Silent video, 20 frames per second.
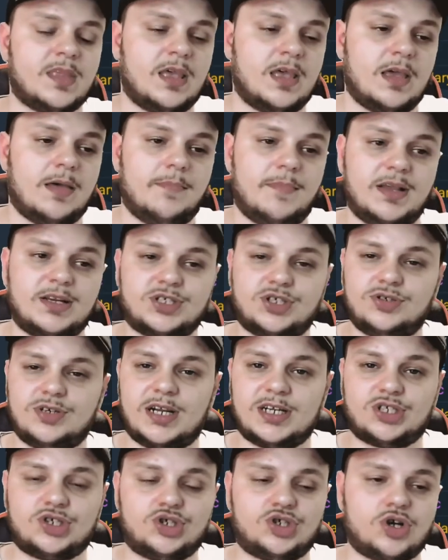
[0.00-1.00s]
Make sure you
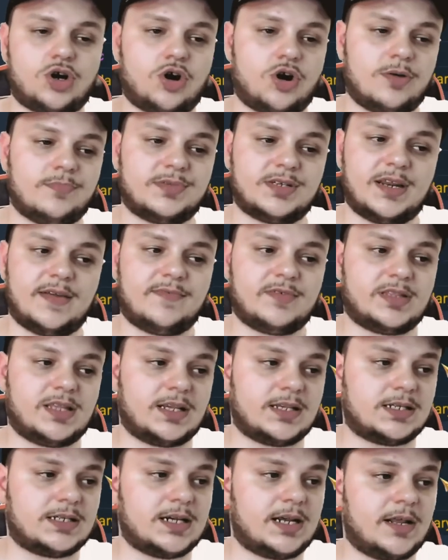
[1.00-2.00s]
got your charms and everything
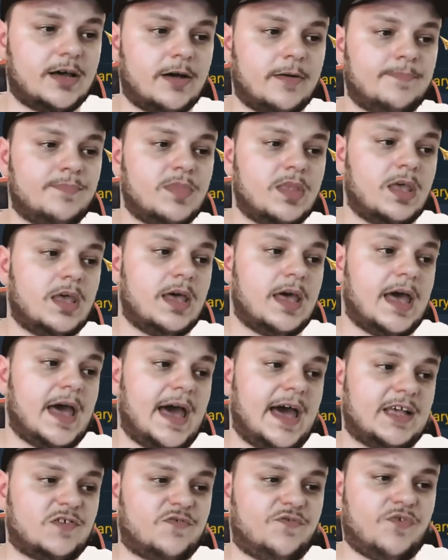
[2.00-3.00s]
set up.
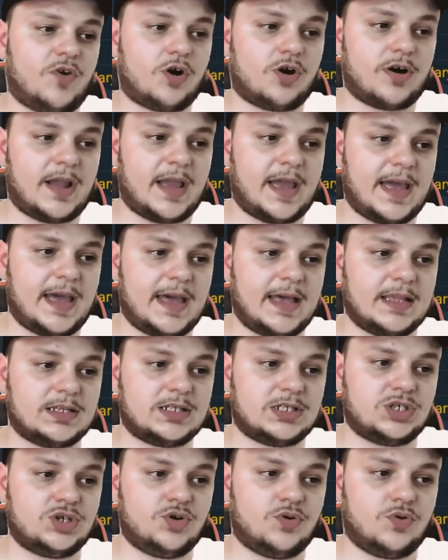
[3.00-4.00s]
As far
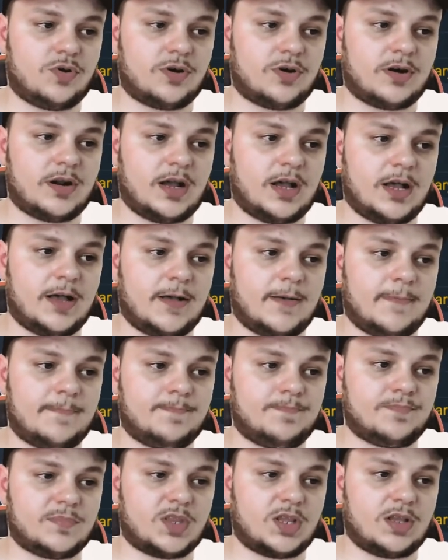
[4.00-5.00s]
as your
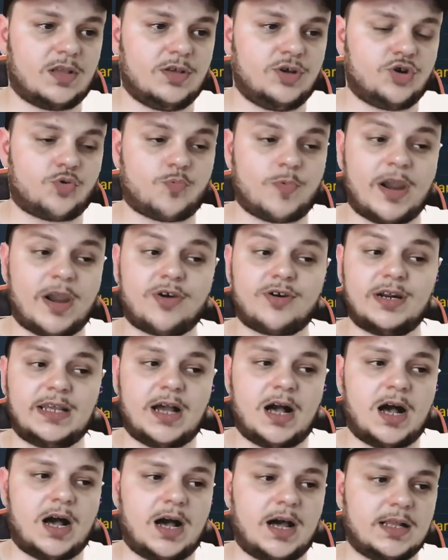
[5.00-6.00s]
rarity
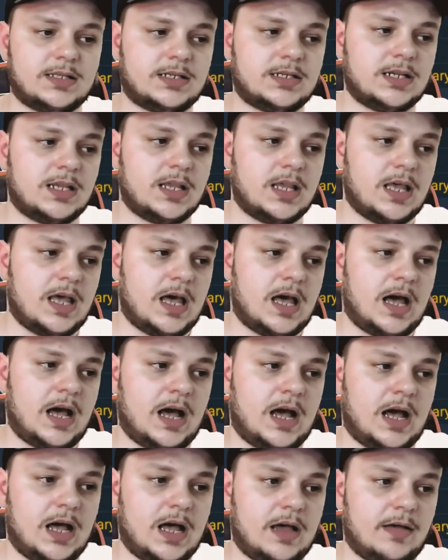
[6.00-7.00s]
odds,
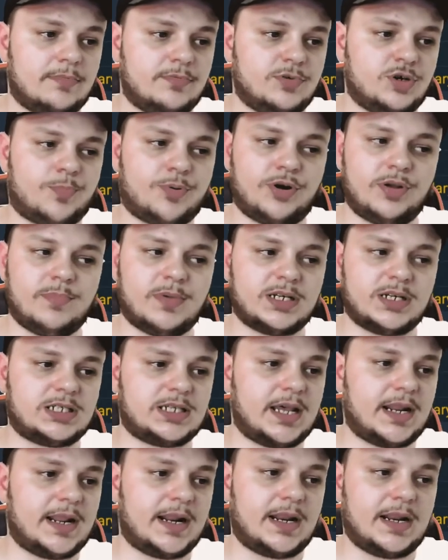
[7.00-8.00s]
you're pretty much
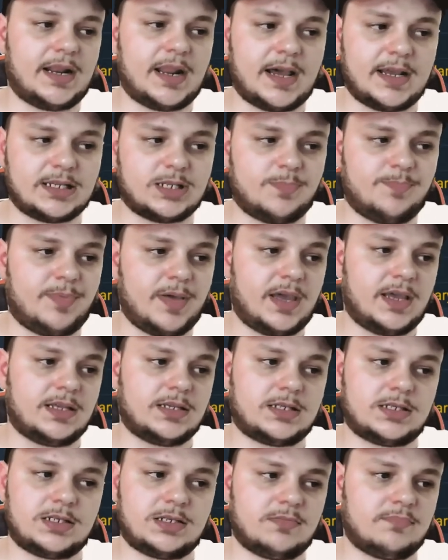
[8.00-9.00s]
set at a nice
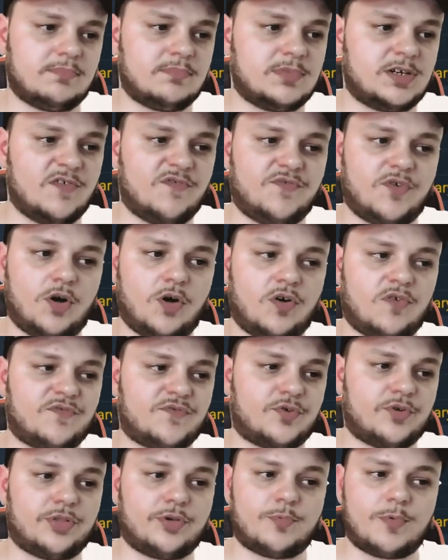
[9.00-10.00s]
base default
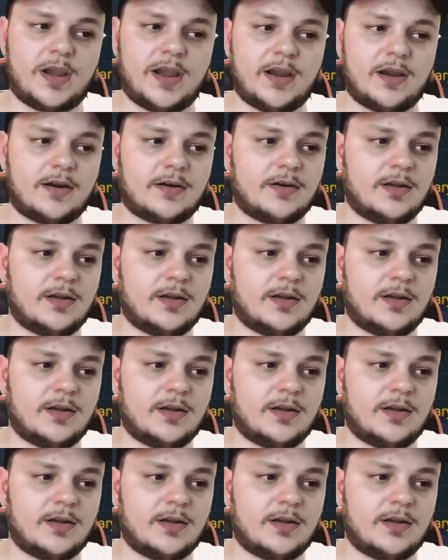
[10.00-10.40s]
for the rare.